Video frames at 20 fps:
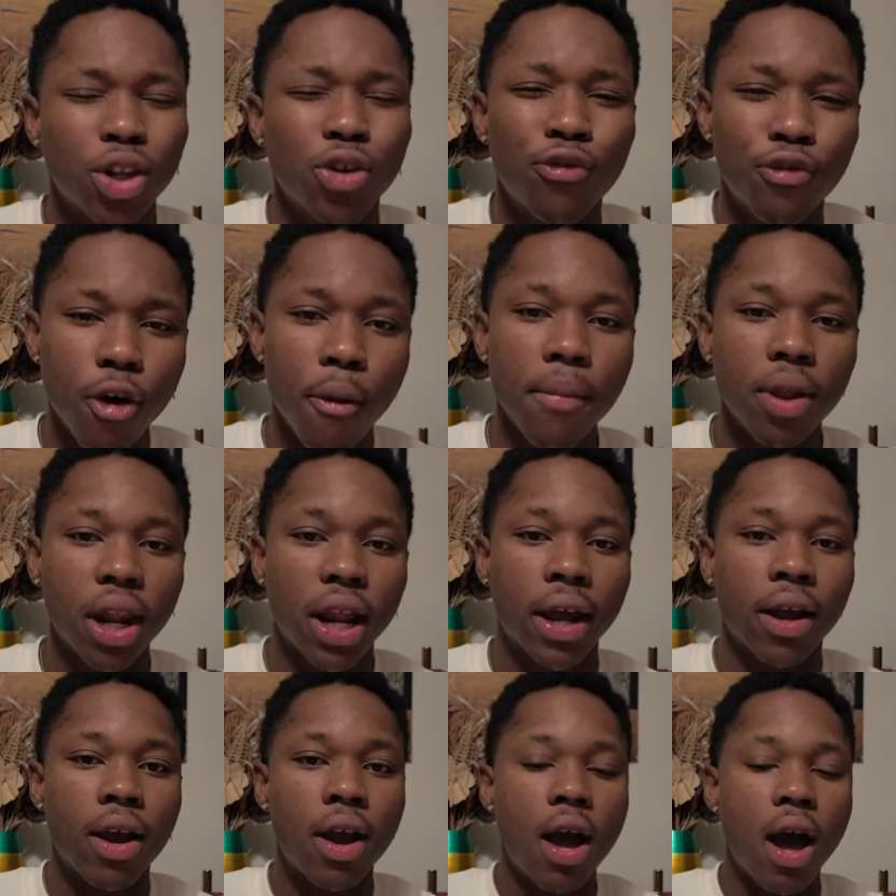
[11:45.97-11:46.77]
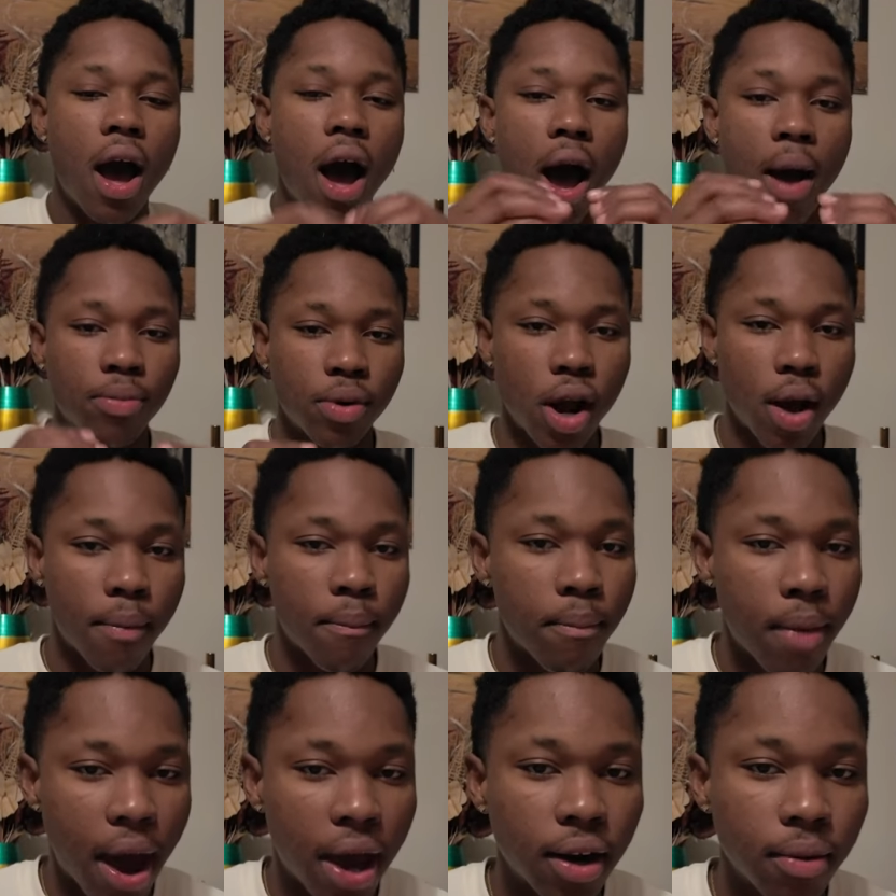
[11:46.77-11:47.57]
You feel me? Like, I'm
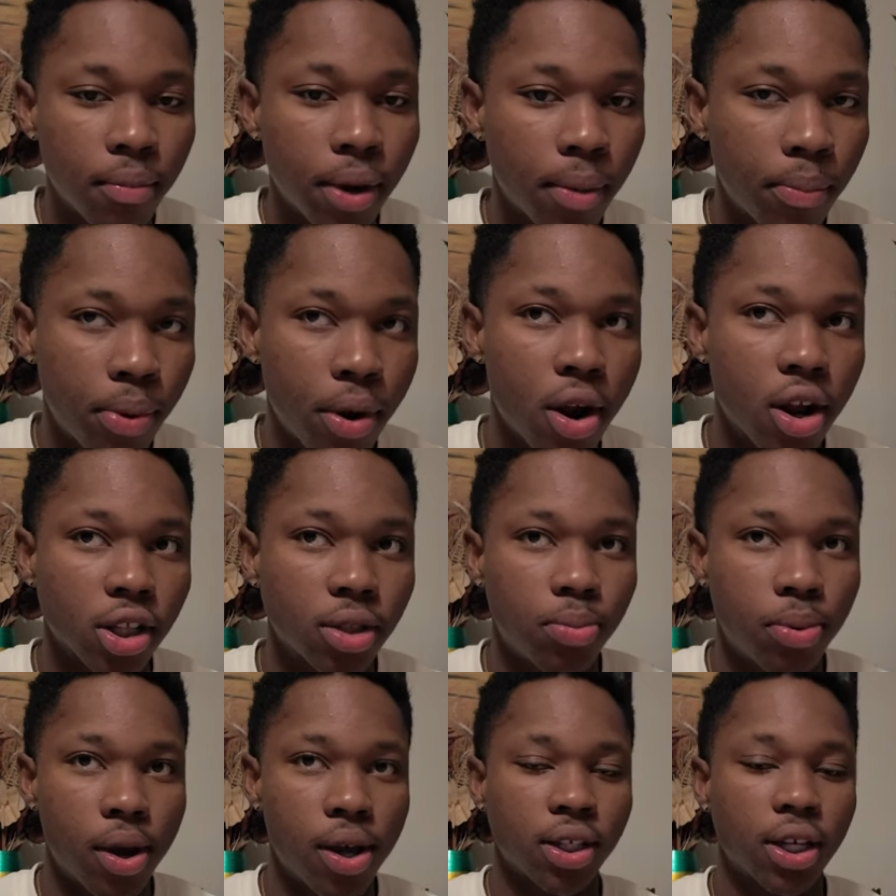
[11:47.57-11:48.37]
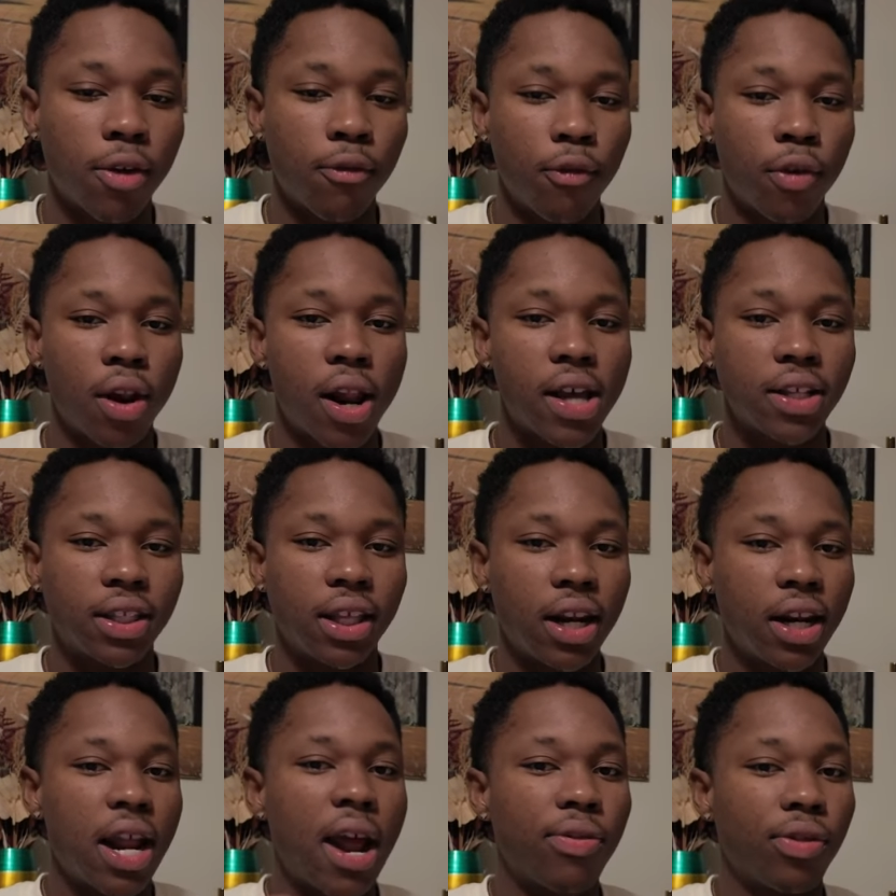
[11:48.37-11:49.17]
not mad at my parents because I realized
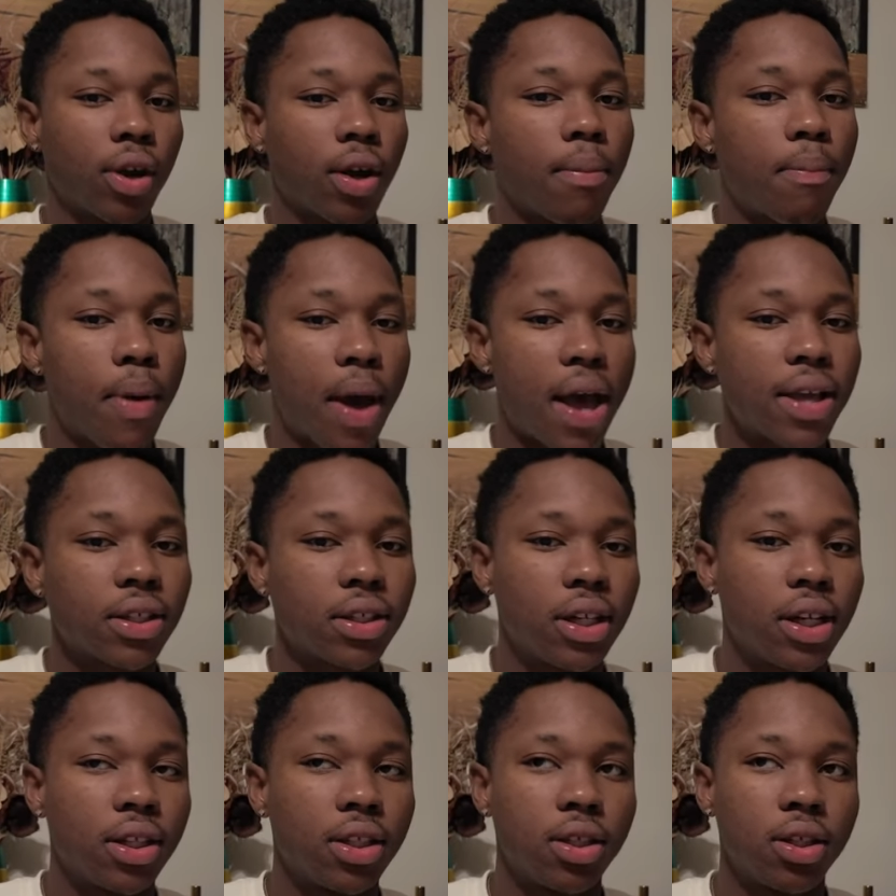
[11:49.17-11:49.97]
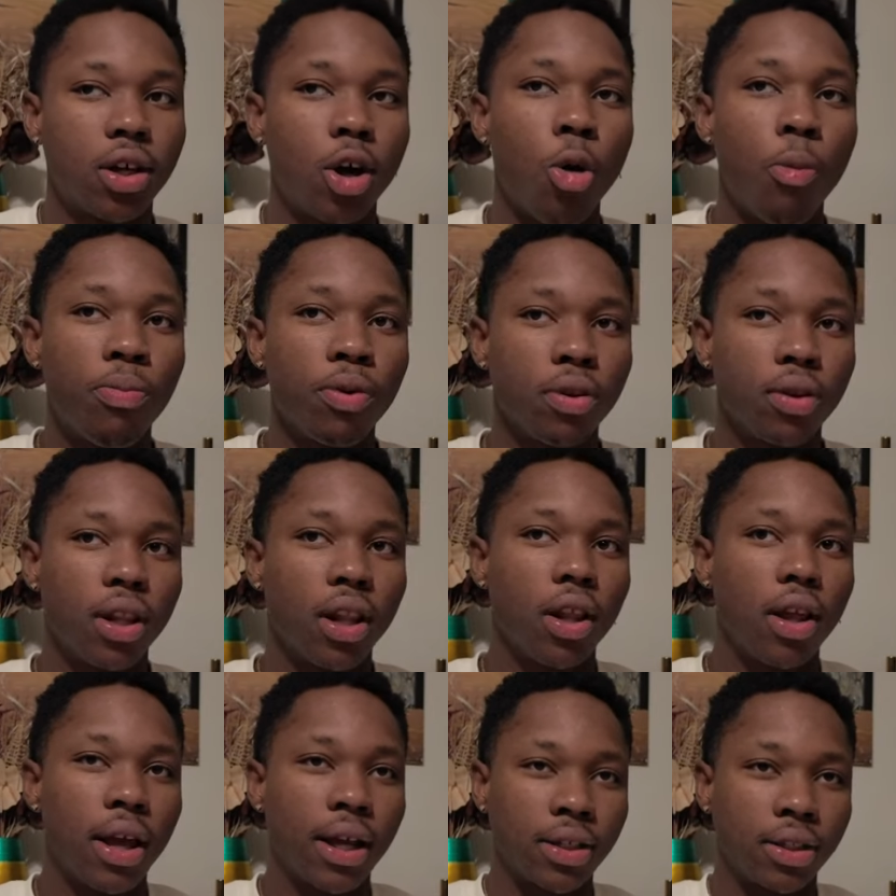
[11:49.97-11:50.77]
they didn't have the capacity to open,
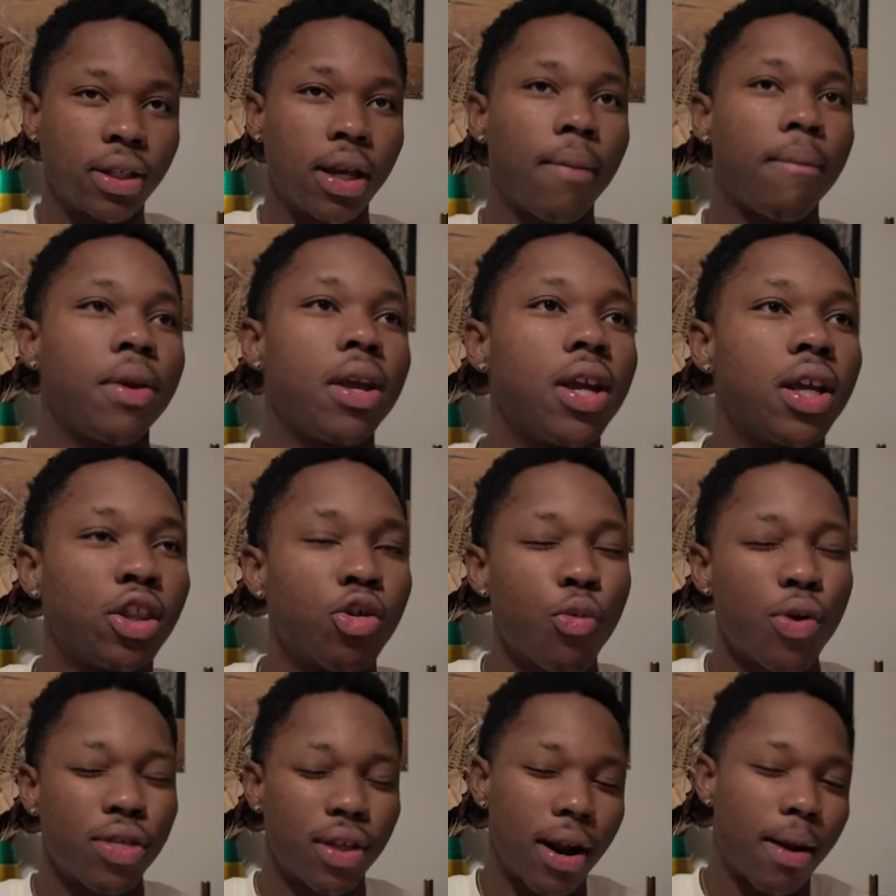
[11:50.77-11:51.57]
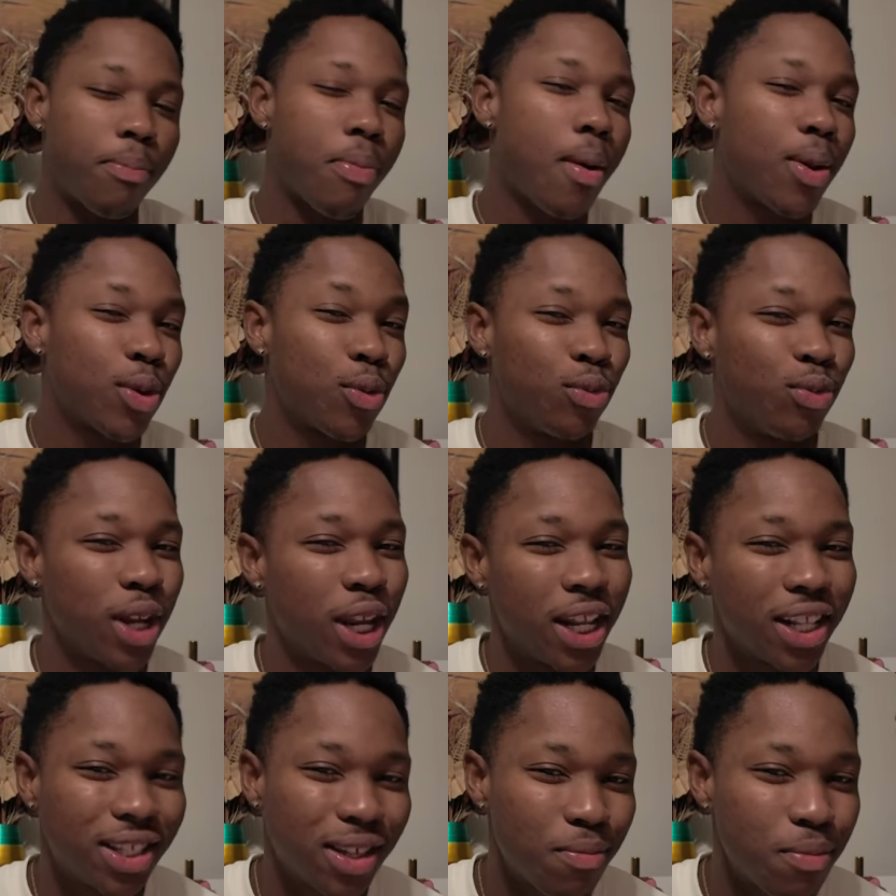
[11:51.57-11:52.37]
accept me in the way that I probably
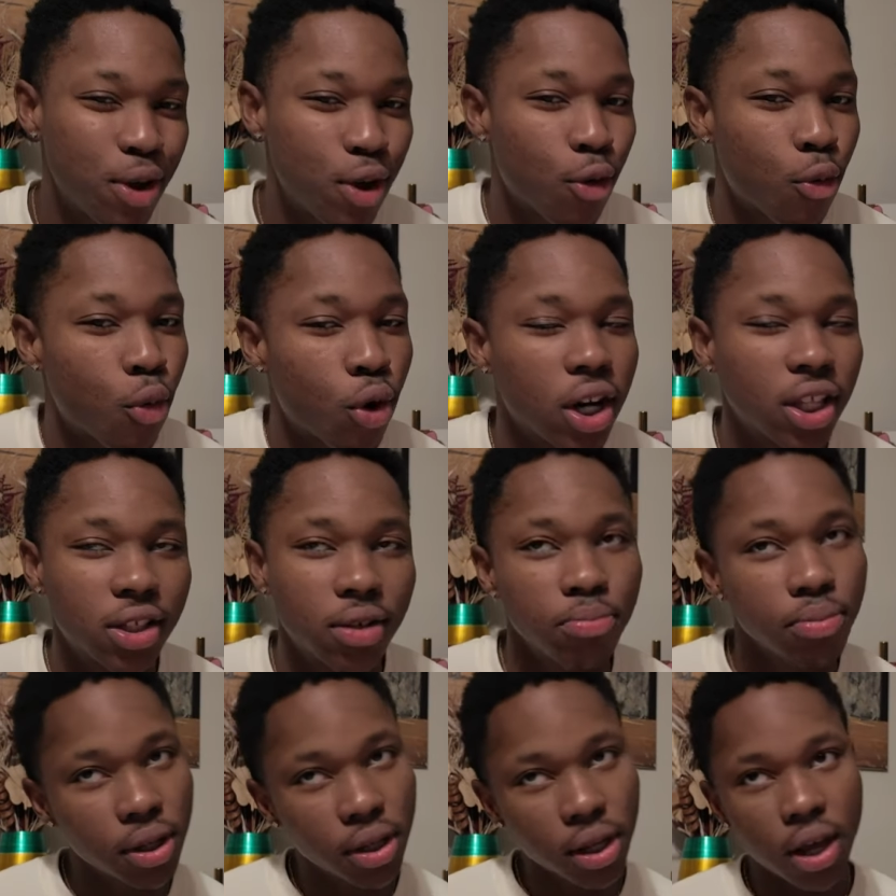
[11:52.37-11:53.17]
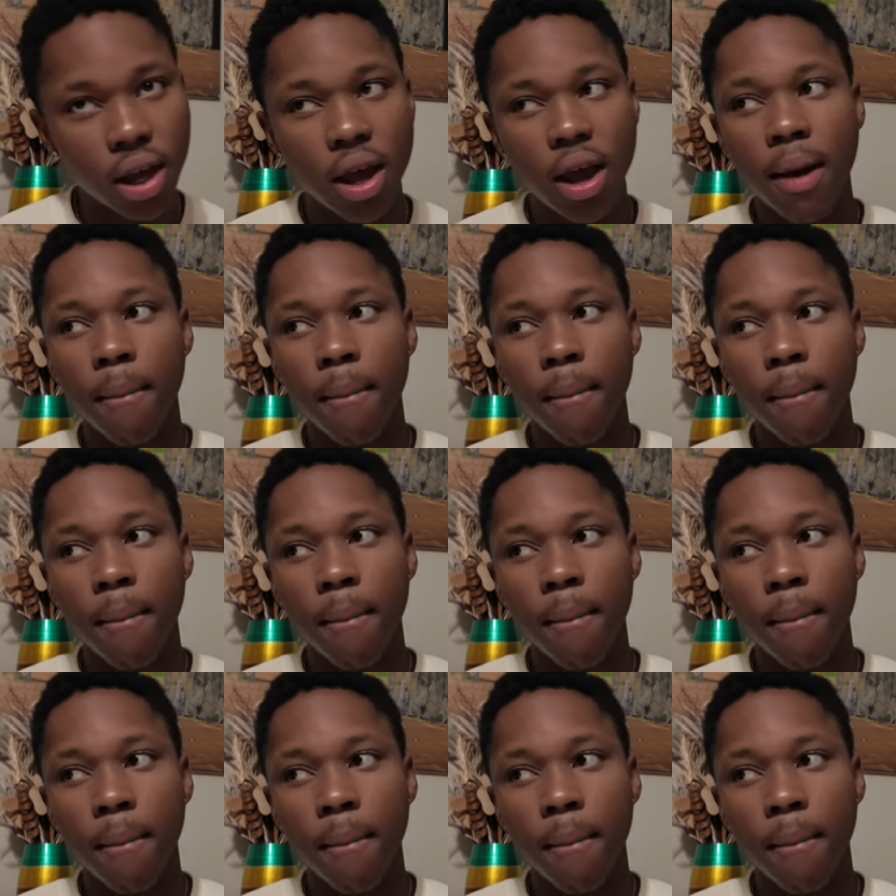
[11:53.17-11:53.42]
needed to be or wanted to be.